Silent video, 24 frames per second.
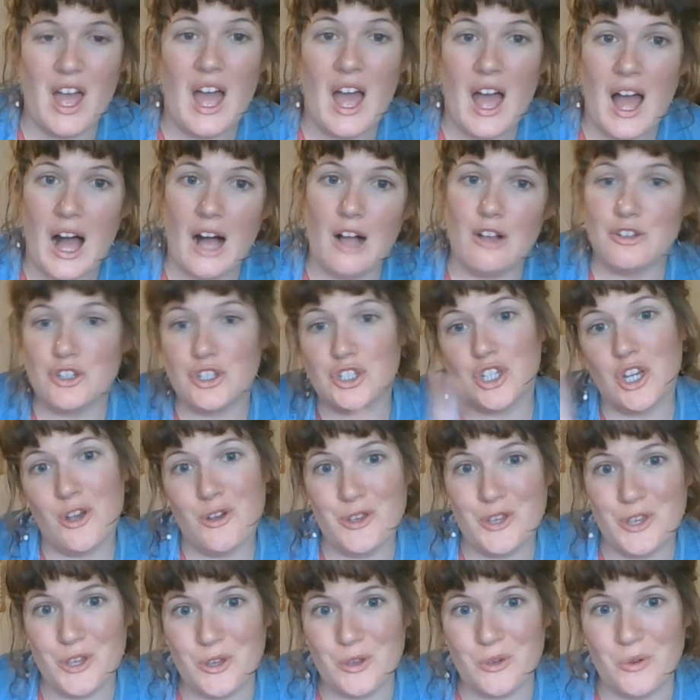I'll show
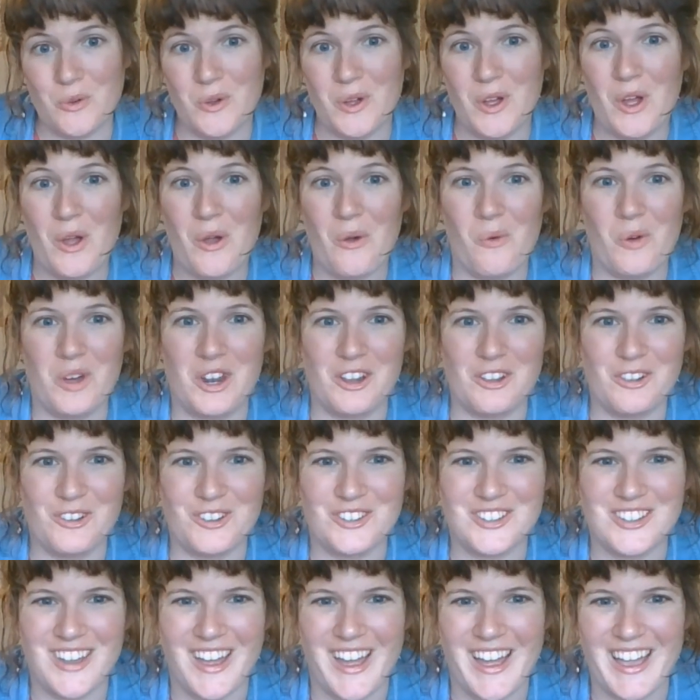you what it
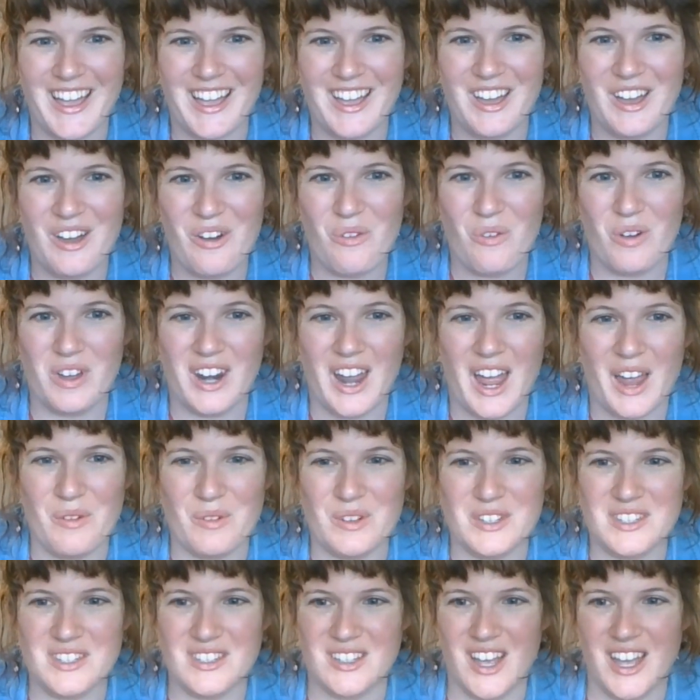looked like when I
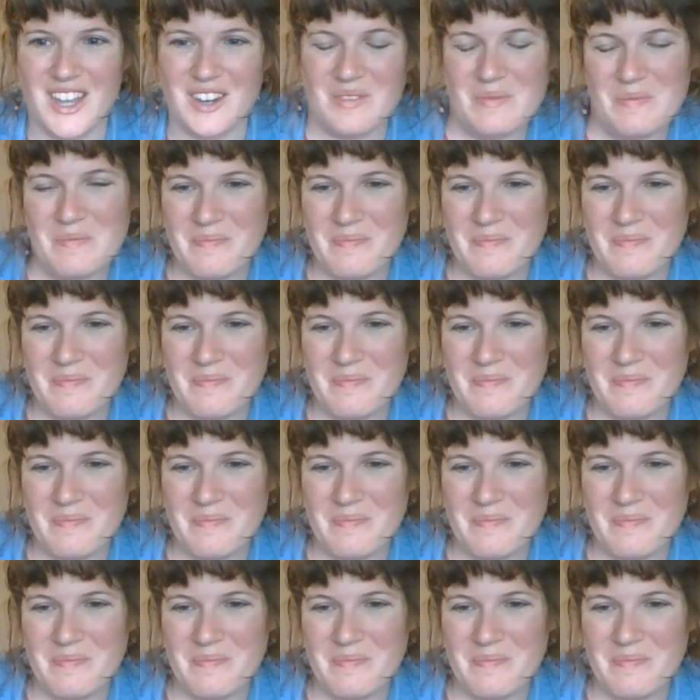was done.